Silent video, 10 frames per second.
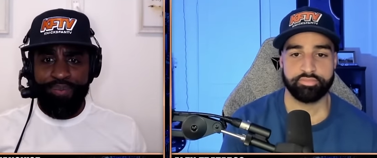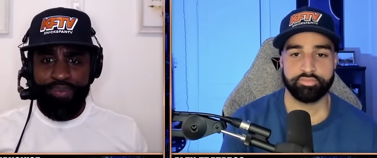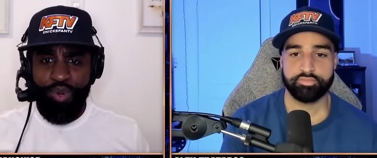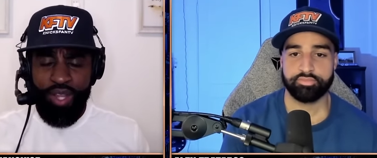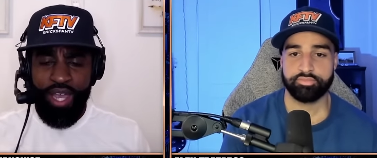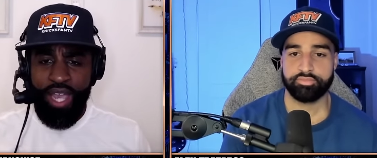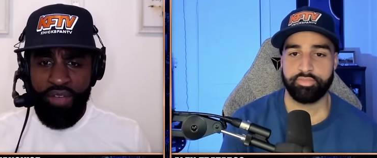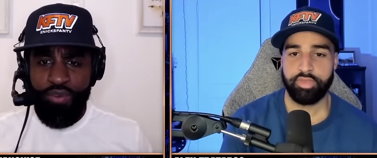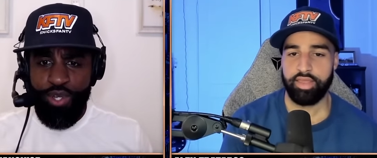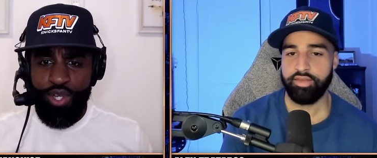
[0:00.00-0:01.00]
Speaker 1: But like
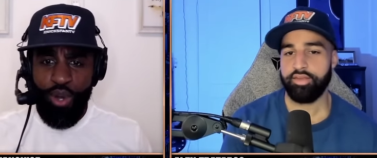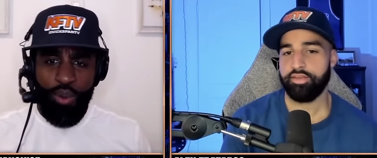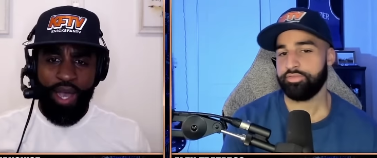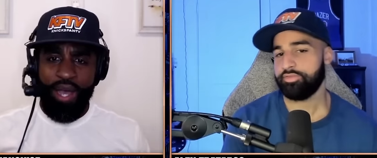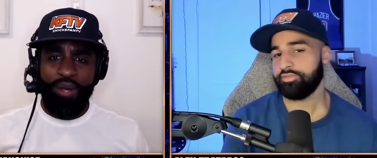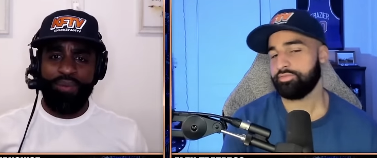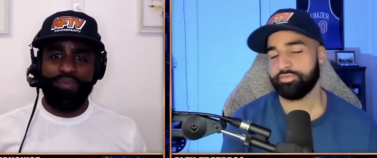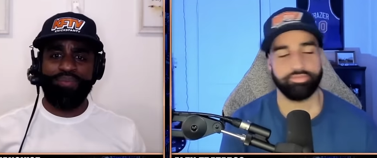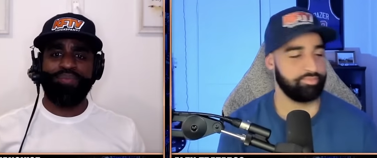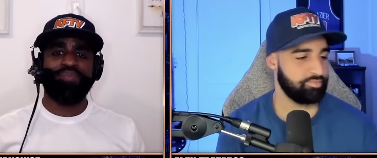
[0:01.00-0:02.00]
every show, Al,
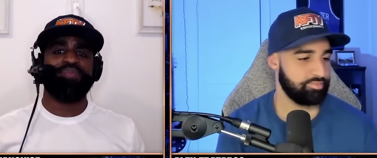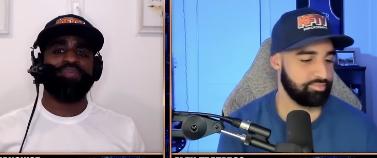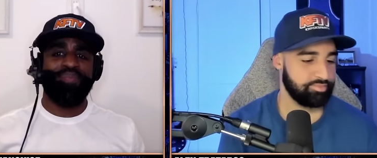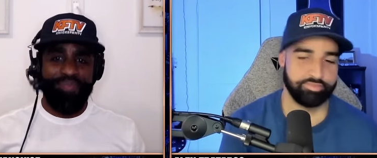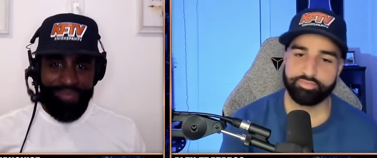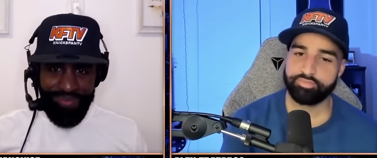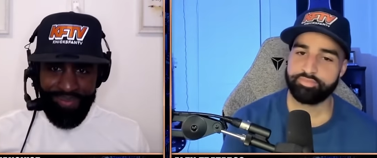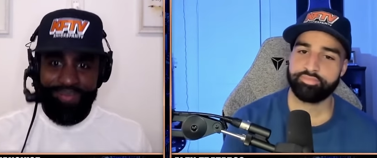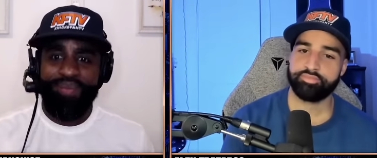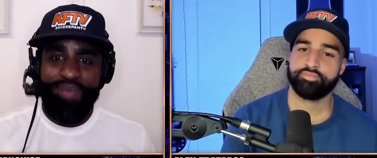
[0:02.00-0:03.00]

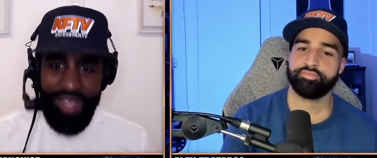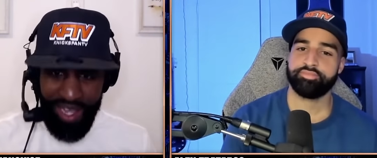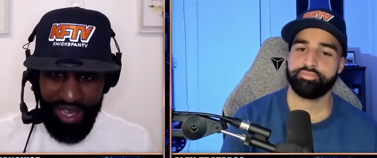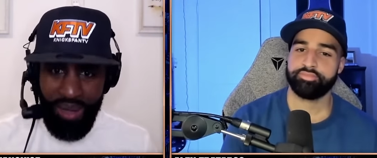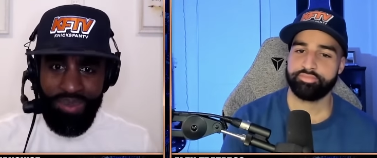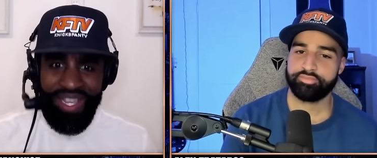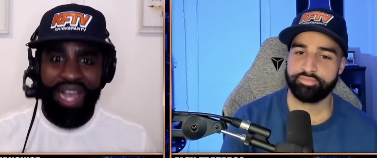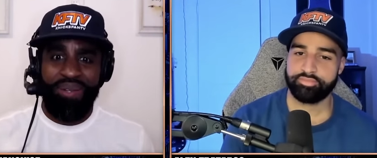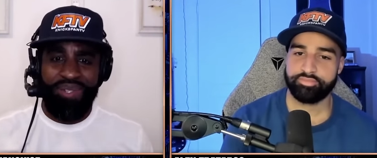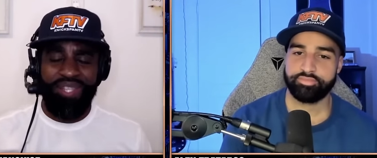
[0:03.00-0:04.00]
it comes
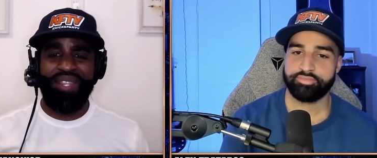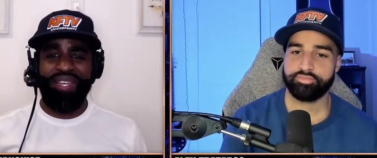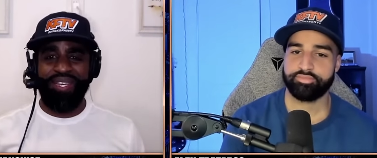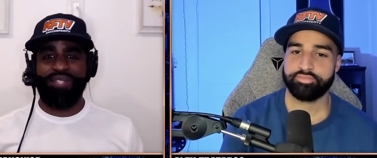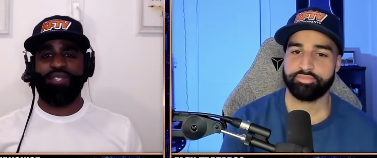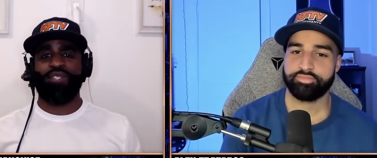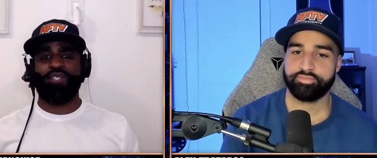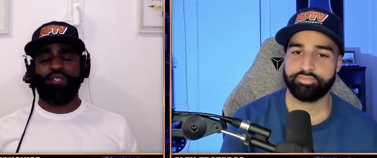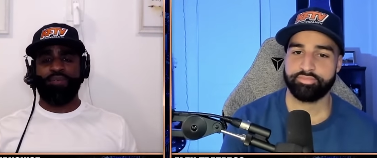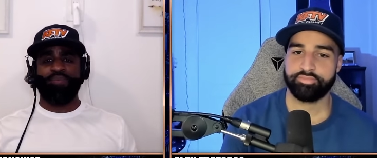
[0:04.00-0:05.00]
down to
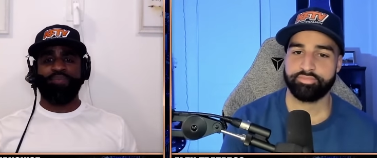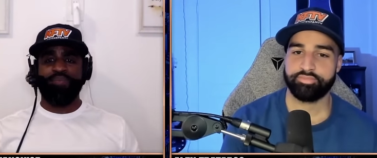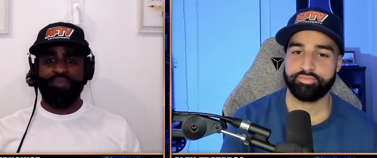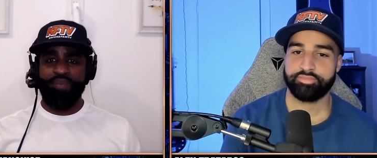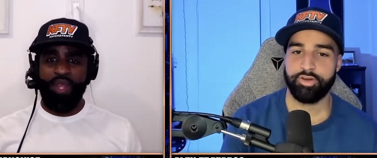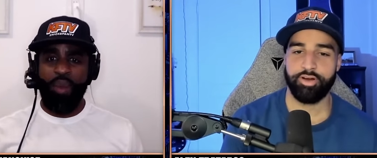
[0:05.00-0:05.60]
this. Uh